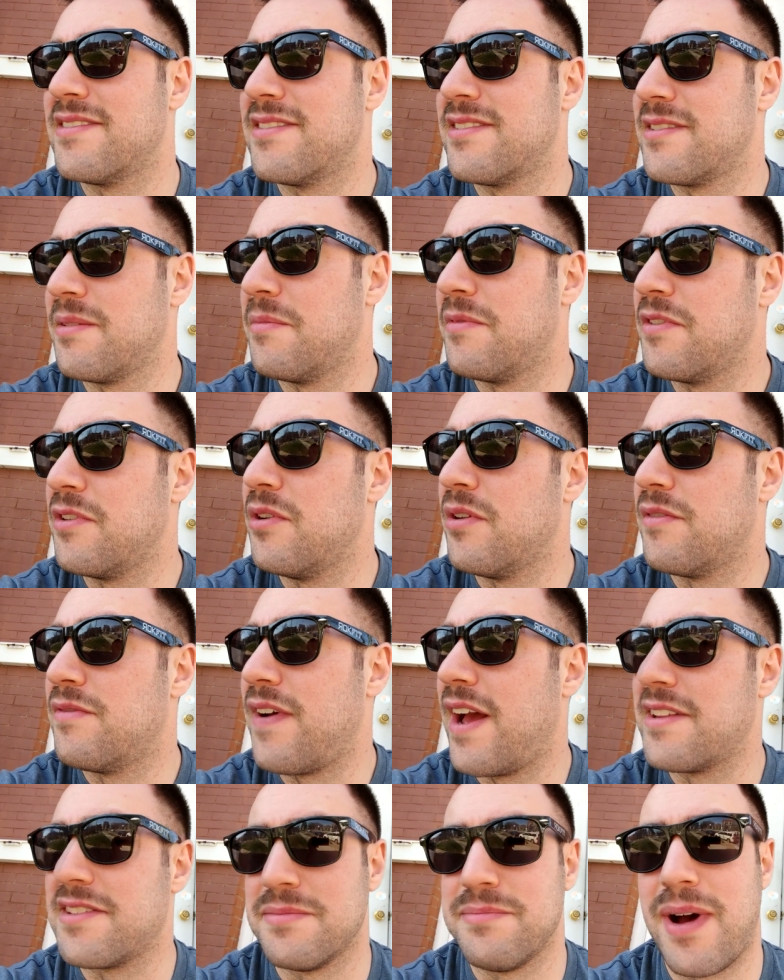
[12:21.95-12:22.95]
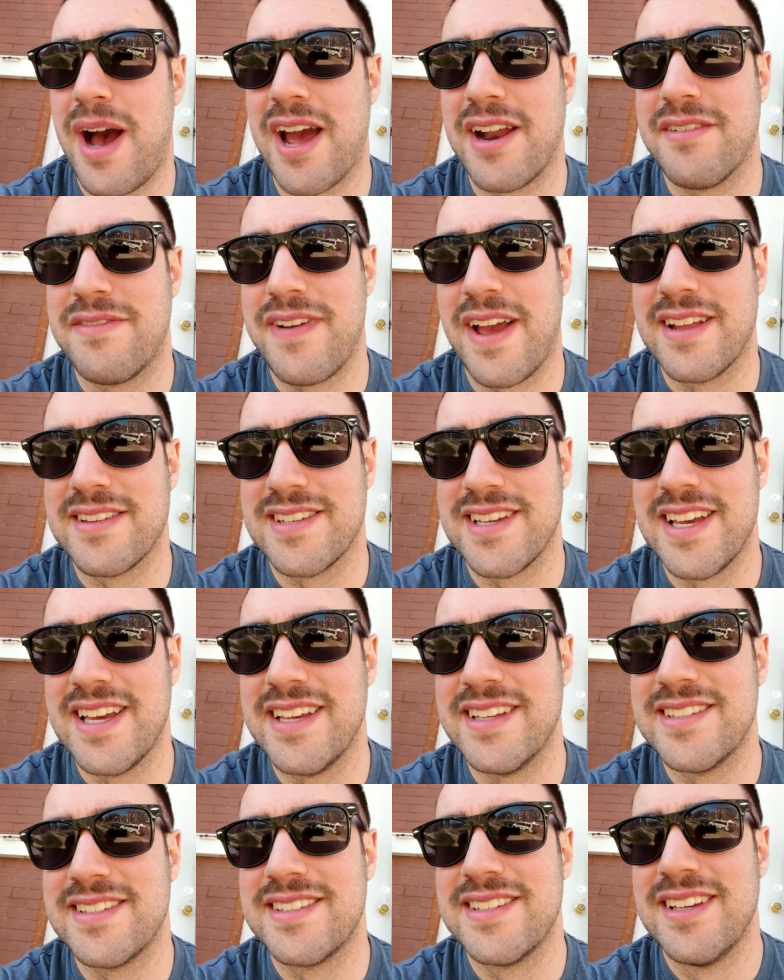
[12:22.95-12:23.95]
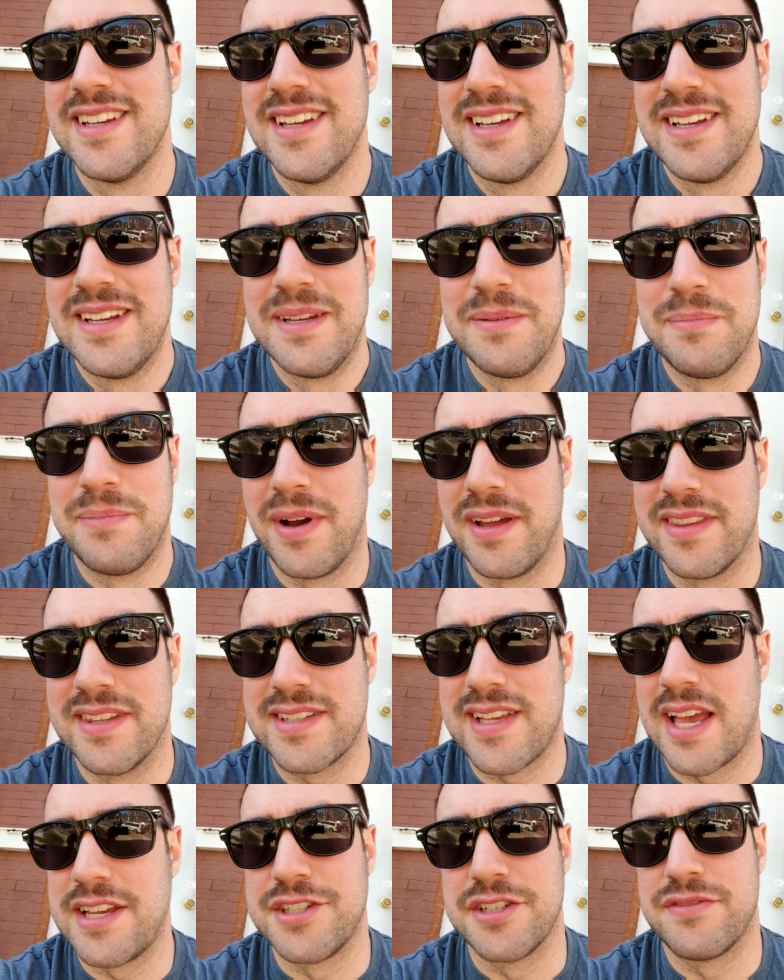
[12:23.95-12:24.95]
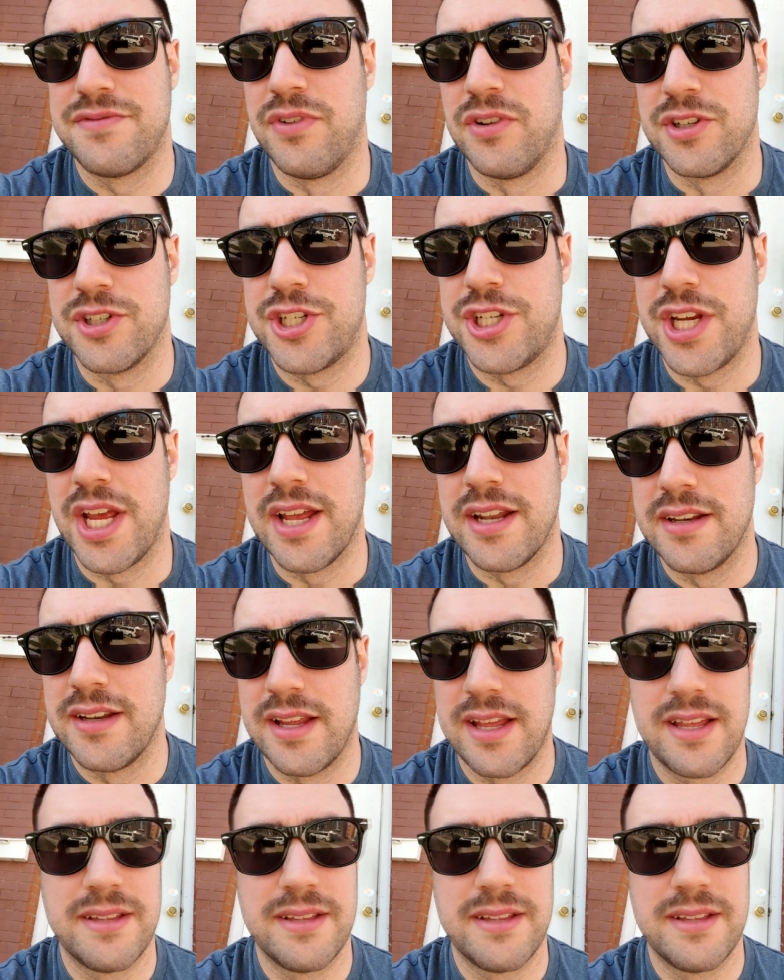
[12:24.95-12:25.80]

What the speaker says: Some of you are fans of mine or fans of his, but this guy's just full of shit.